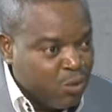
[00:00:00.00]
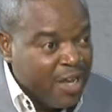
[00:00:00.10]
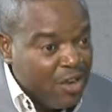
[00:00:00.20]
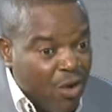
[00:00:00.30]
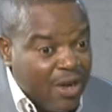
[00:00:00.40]
we
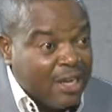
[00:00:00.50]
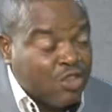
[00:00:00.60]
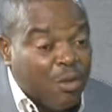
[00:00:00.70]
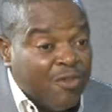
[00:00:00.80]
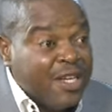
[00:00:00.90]
know that
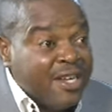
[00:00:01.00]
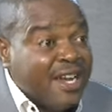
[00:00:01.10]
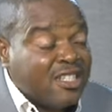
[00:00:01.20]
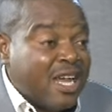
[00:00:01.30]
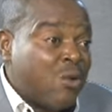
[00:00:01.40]
some of the
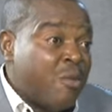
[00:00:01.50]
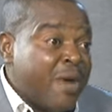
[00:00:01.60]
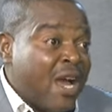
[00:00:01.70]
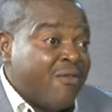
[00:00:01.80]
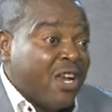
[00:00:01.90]
leaders that we may
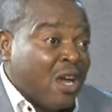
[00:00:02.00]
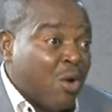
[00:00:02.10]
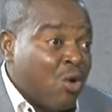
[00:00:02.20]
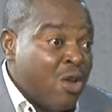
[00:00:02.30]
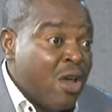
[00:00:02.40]
have in
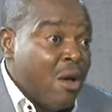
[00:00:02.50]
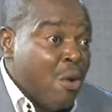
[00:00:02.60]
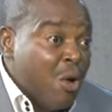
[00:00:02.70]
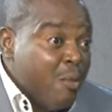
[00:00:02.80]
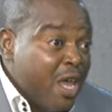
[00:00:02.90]
Cameroon
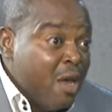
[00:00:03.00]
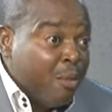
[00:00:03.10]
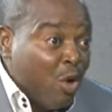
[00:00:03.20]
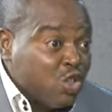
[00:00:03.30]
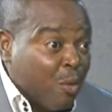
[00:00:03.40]
will be
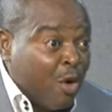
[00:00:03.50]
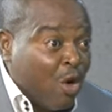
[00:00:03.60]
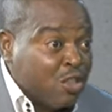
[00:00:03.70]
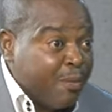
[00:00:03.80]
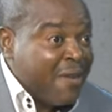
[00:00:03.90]
imposed upon
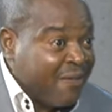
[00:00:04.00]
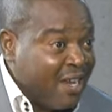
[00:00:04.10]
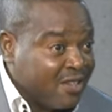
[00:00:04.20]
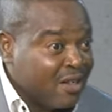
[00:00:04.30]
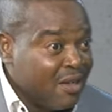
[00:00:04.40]
us by
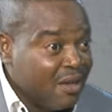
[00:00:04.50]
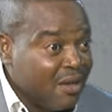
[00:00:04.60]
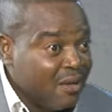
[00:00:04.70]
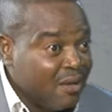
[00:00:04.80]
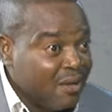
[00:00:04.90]
France.
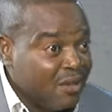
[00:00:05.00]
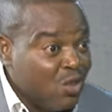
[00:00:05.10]
Okay.